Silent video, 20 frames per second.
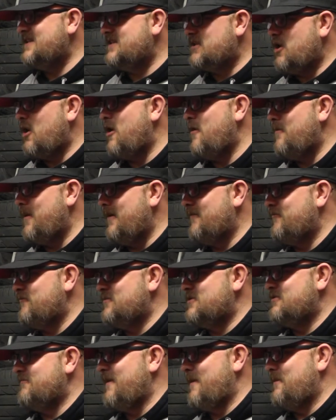car back from
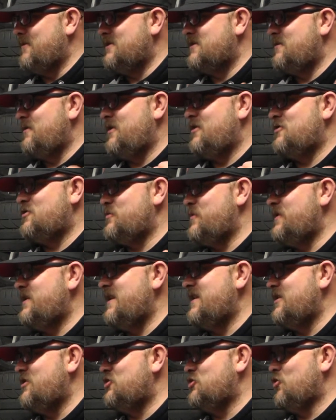ceramics, because we
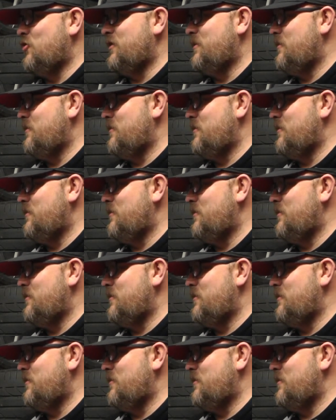did a